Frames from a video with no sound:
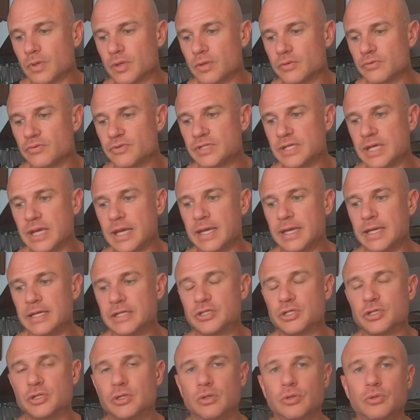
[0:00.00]
say
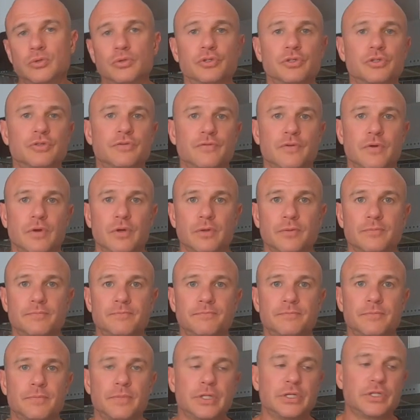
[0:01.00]
it's gluten's fault,
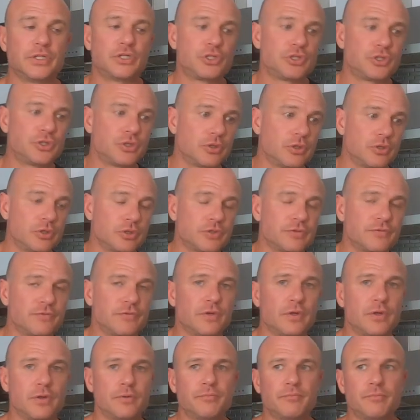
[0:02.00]
it's sugar's
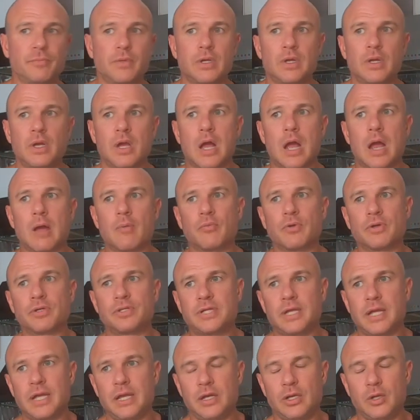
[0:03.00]
fault, I'm
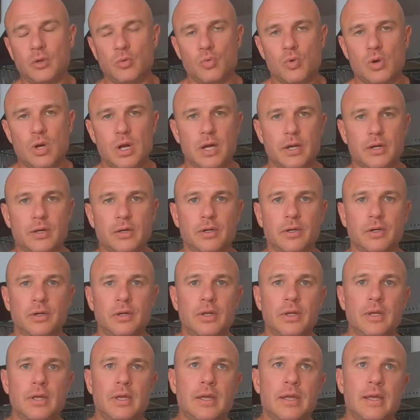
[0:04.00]
retaining water,
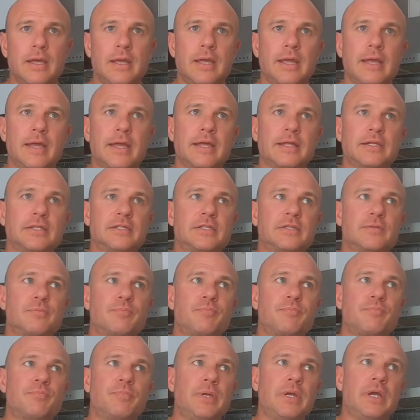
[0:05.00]
it's
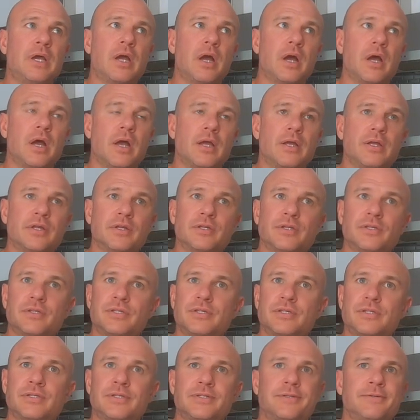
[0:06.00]

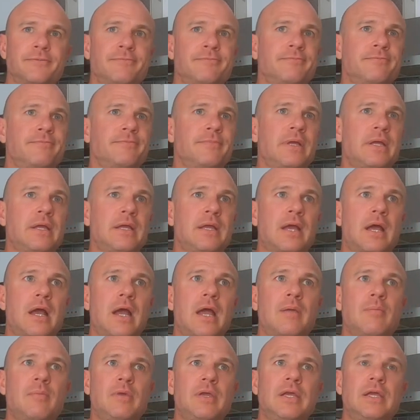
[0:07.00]
because
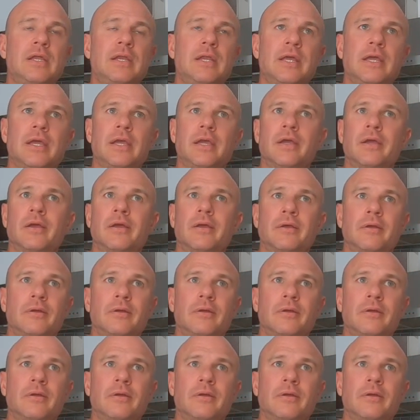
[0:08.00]
I'm eating